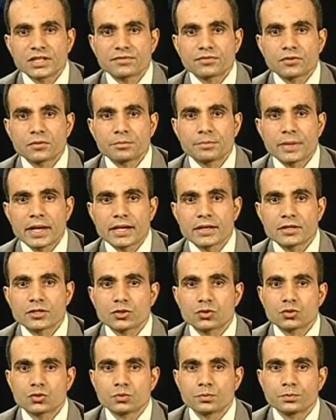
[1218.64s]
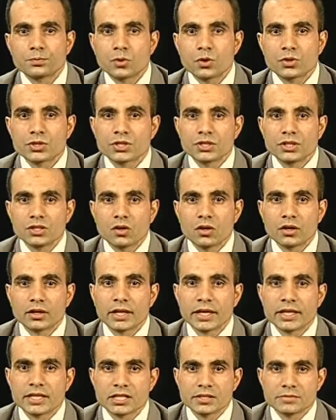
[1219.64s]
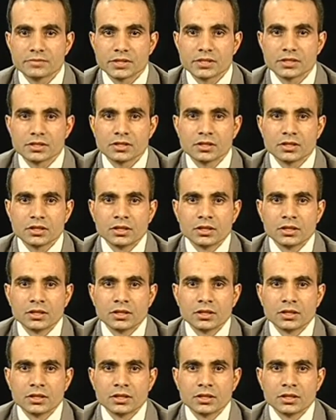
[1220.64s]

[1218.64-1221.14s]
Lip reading: from parents to progeny organisms